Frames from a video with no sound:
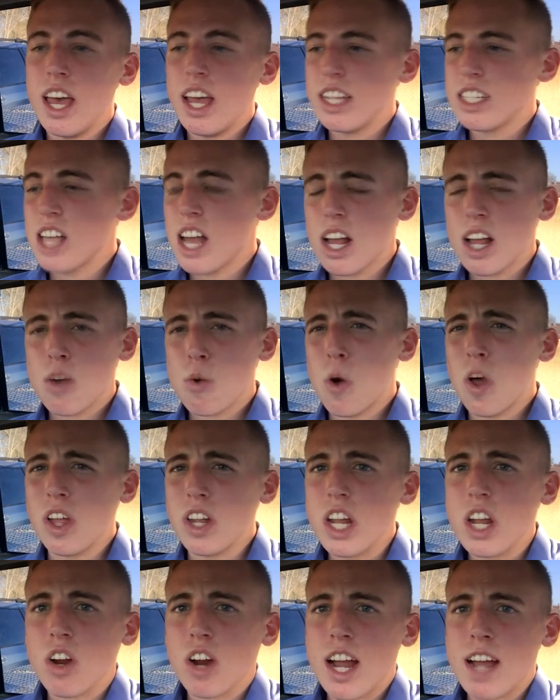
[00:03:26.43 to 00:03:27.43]
It's got
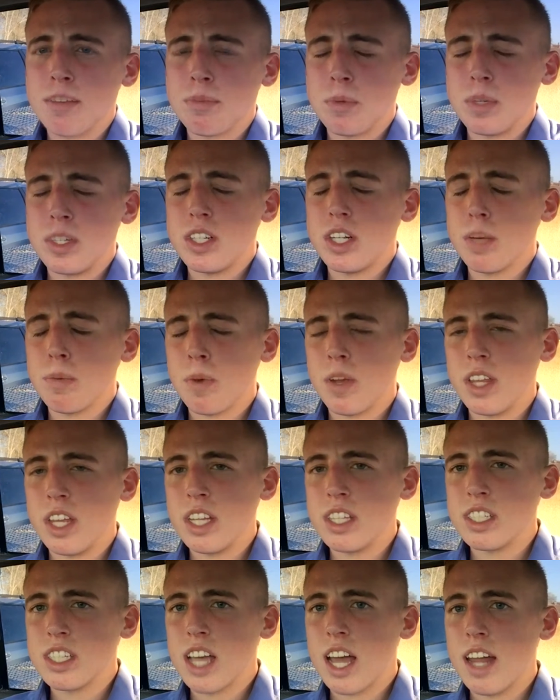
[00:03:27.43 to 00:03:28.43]
quality craftsmanship on the
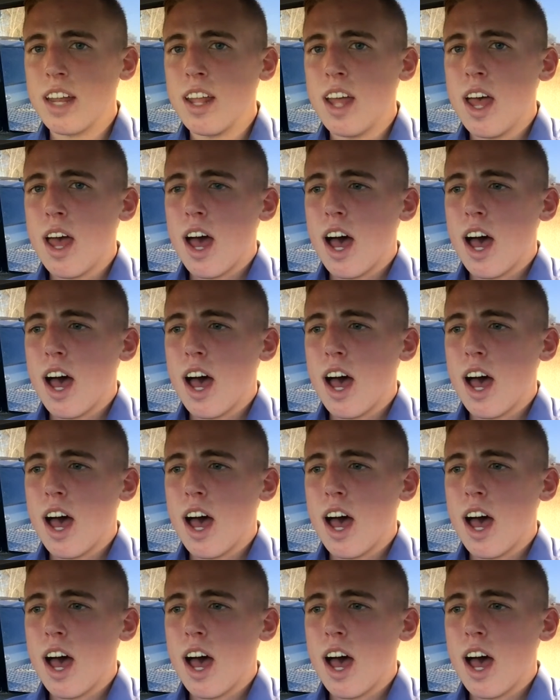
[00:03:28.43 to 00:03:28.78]
inside,